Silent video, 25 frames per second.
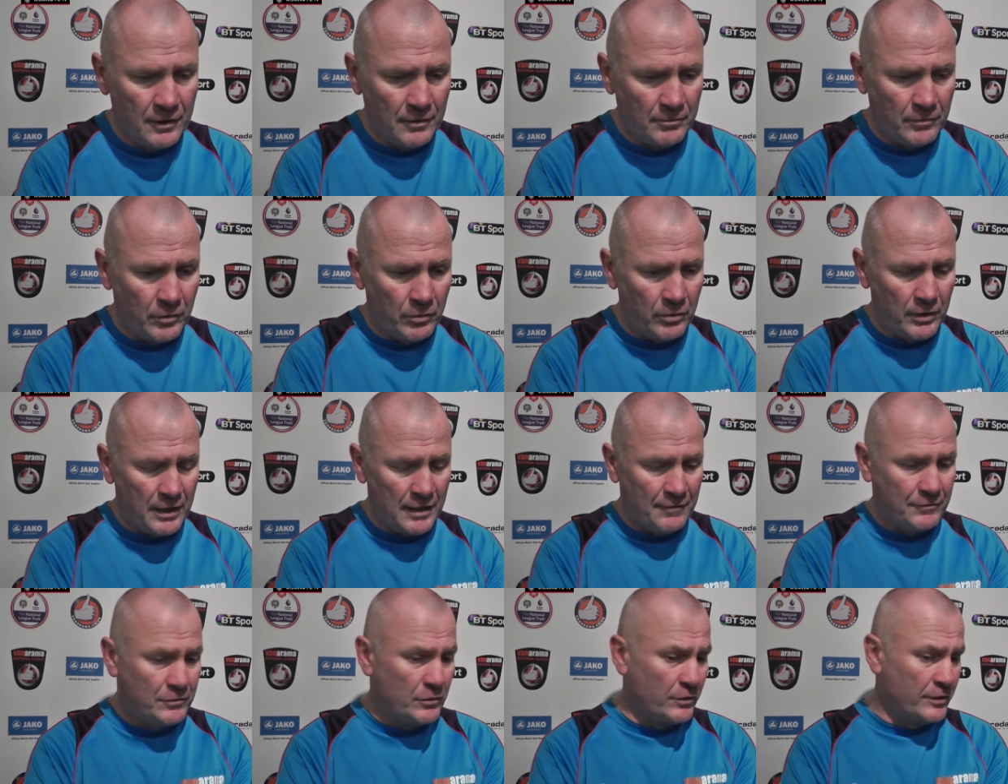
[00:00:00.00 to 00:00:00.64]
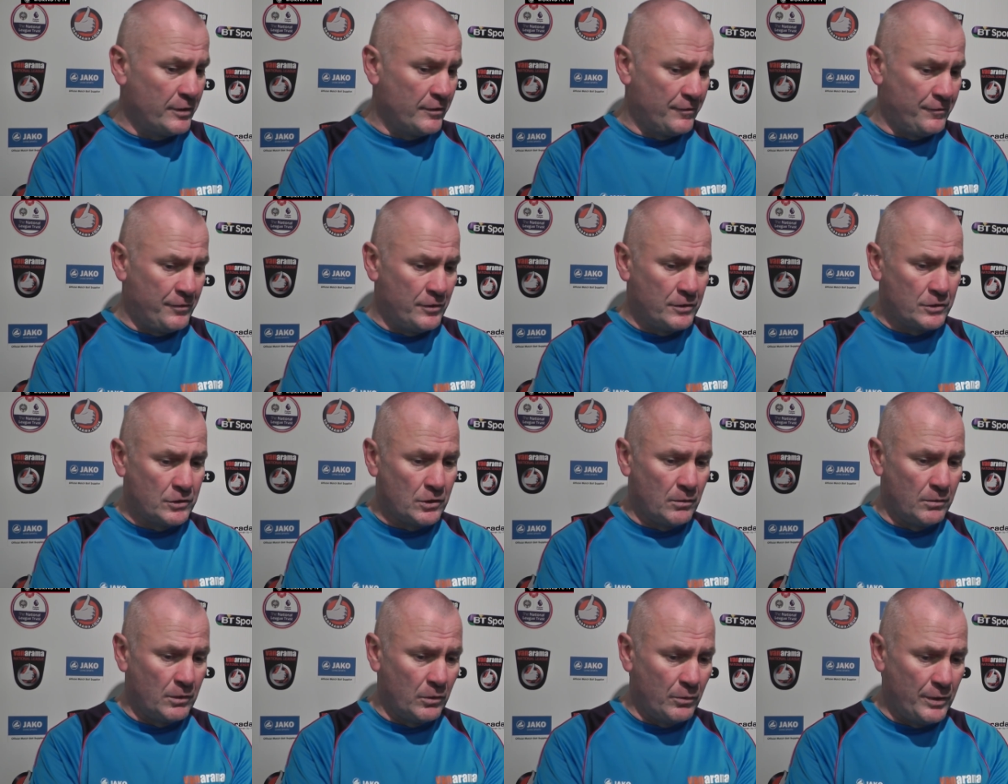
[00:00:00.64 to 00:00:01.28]
but we have done the
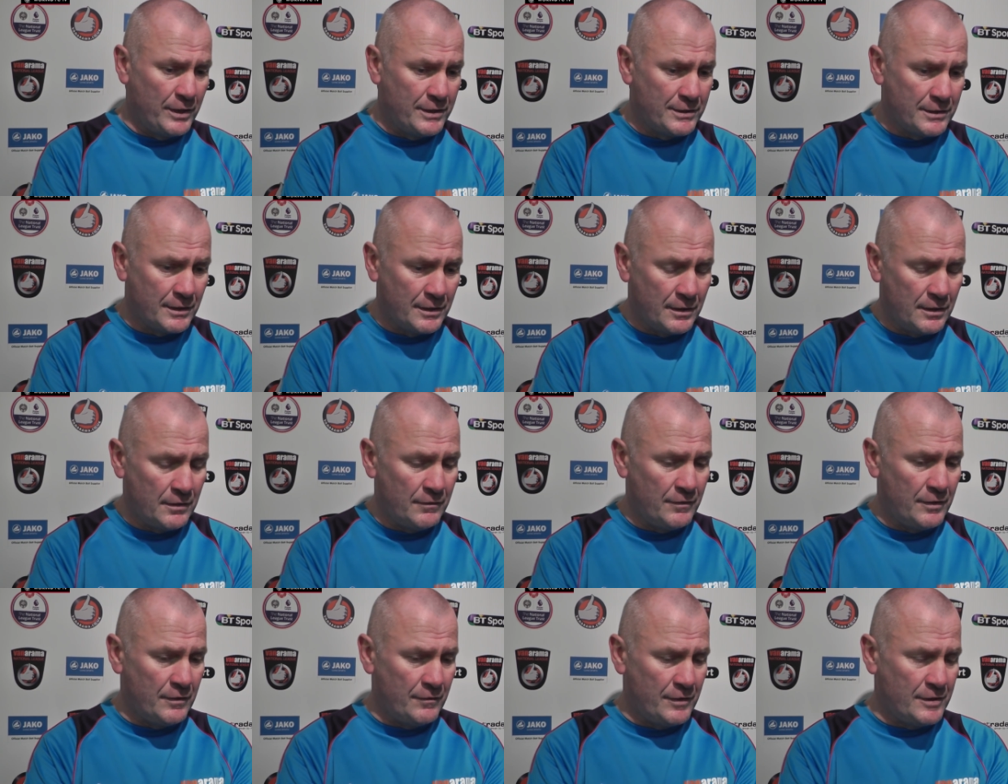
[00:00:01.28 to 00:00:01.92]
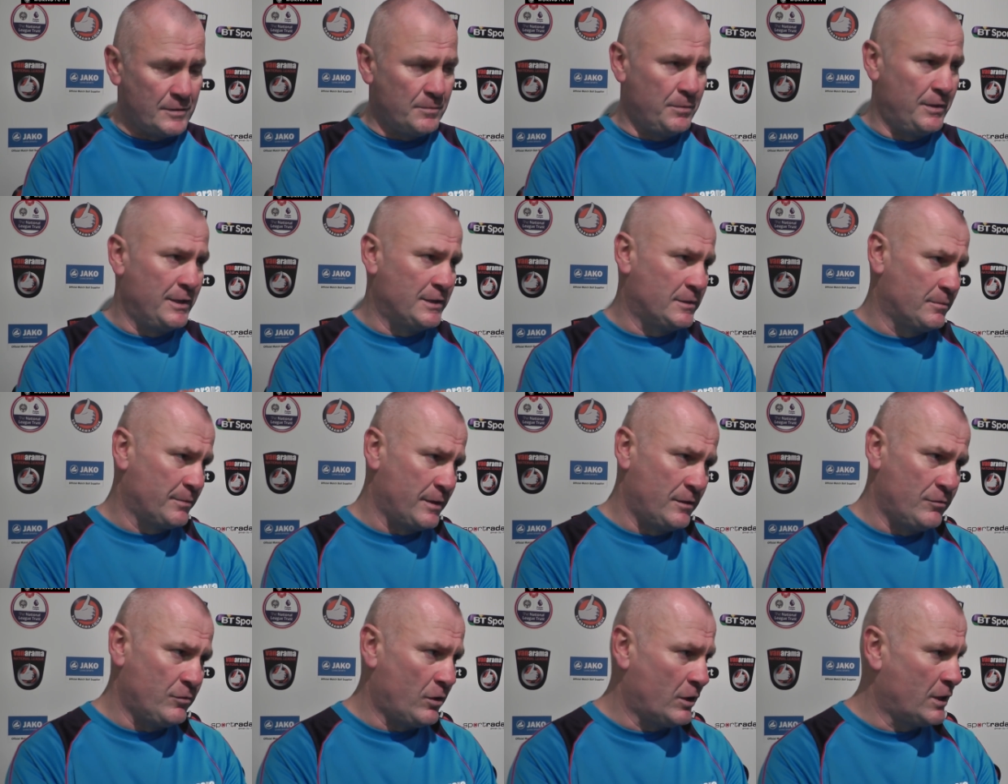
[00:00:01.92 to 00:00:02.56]
first couple of weeks and it, this place
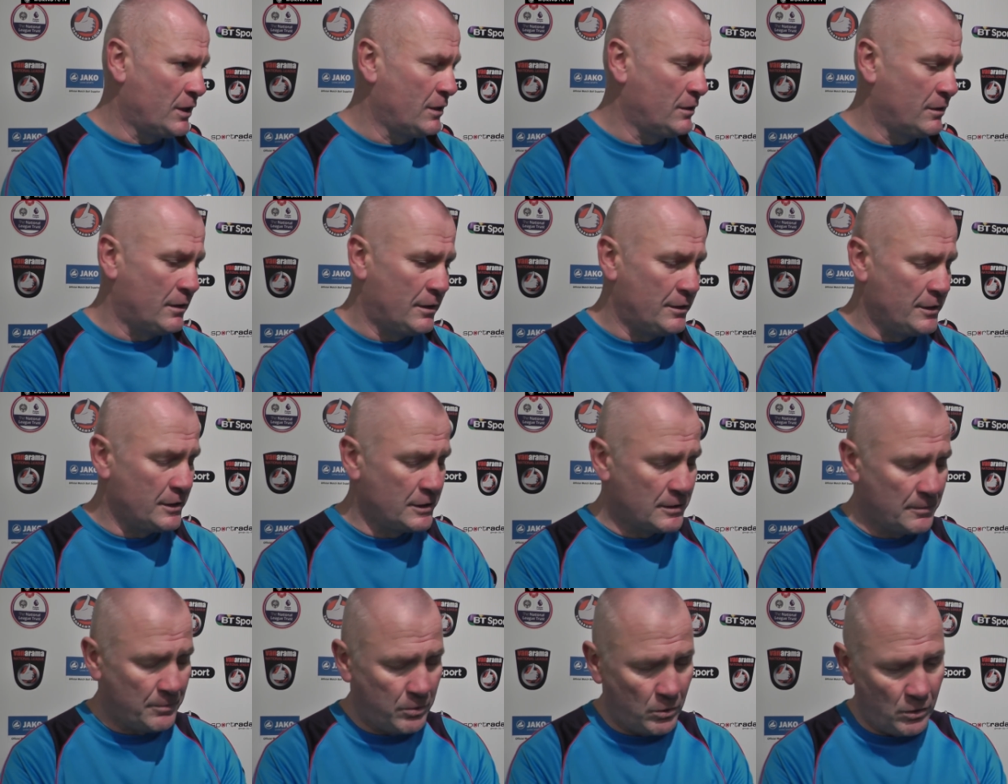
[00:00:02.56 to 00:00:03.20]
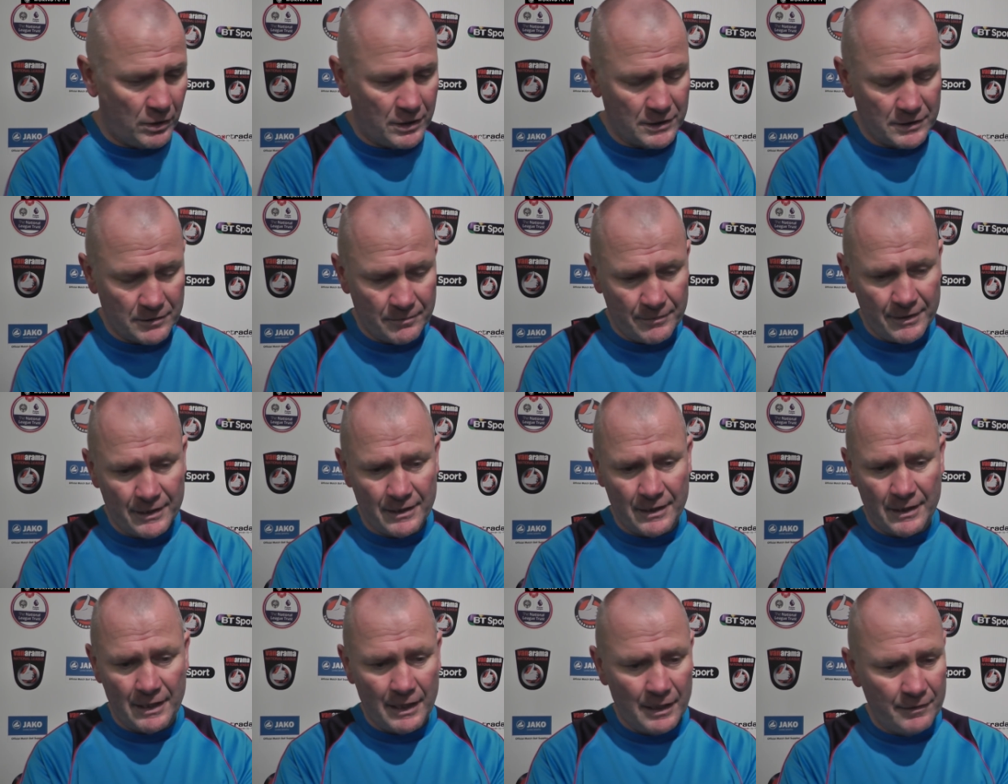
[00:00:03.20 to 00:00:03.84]
can be rocking and the supporters will
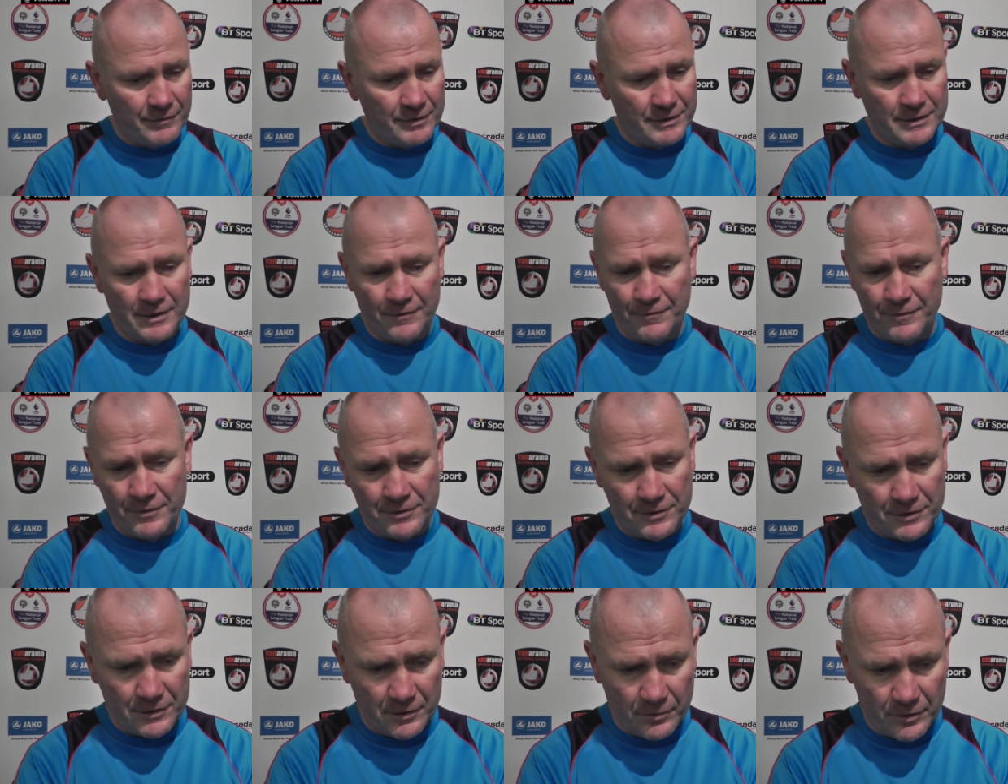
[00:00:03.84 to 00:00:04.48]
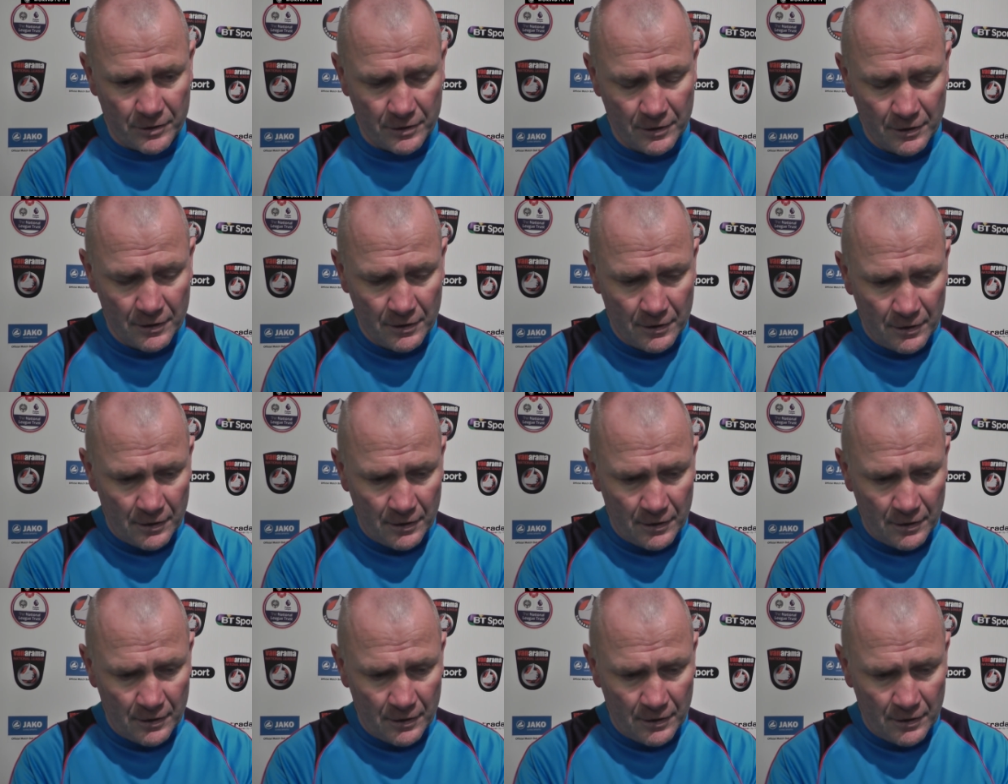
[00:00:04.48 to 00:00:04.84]
make a hell of a difference to it